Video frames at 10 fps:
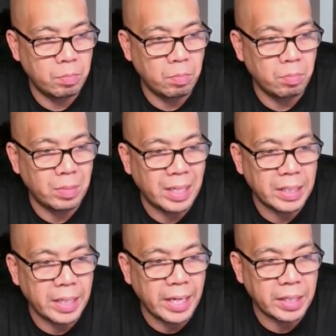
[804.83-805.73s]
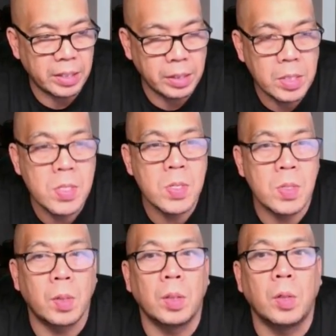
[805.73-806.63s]
98
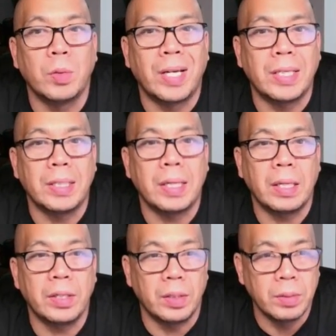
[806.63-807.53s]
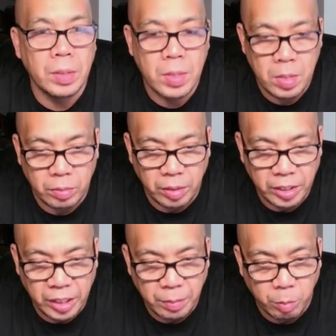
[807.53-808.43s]
or low 99,
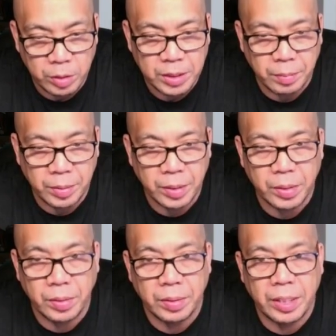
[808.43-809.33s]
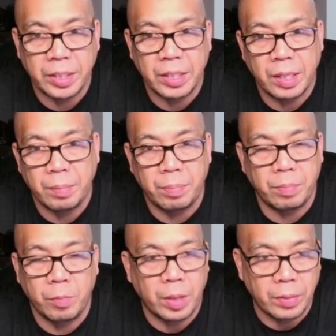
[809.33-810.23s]
98 point something or 99,
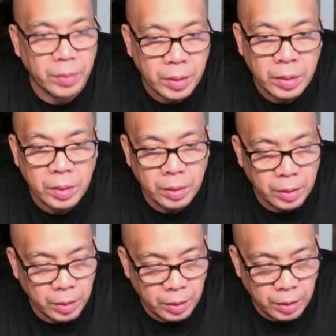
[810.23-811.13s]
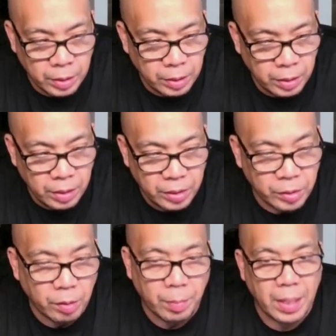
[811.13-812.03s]
whatever,
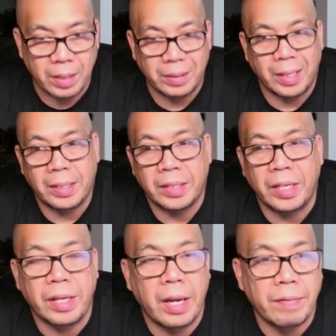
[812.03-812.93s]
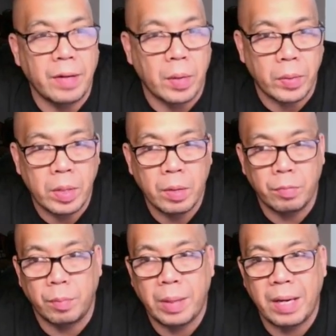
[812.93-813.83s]
you're about a day and a half out
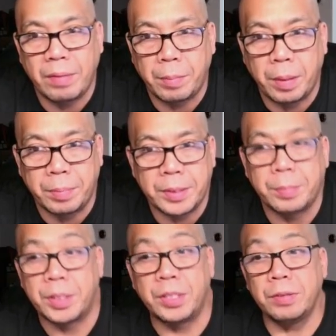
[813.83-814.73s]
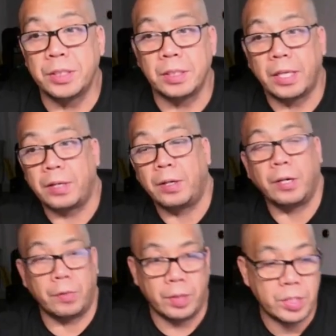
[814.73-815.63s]
from having puppies. But she was still at
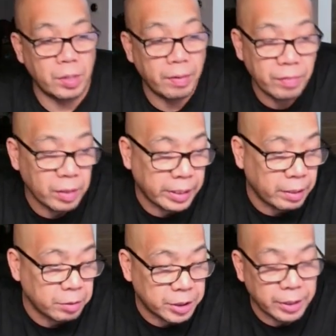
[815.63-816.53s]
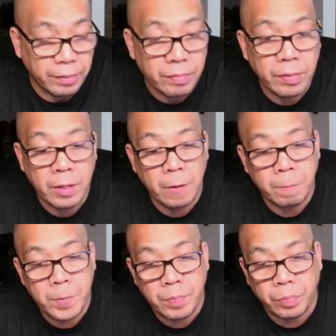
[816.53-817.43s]
100, so I felt like I was safe.
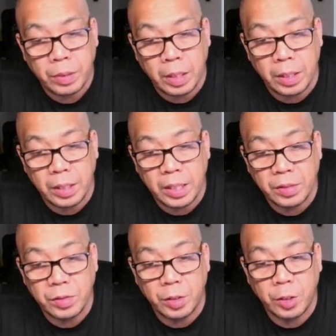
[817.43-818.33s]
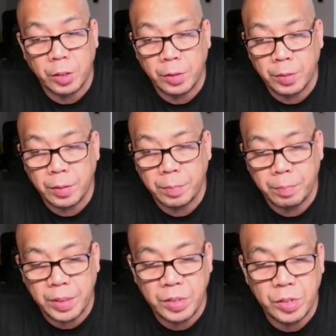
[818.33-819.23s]
And I took her
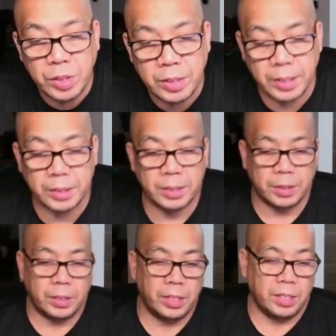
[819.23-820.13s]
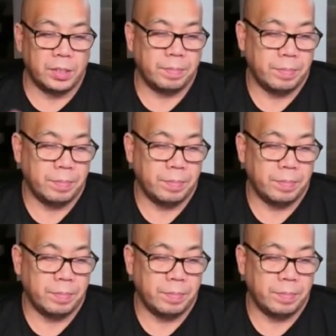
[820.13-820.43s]
PG test, and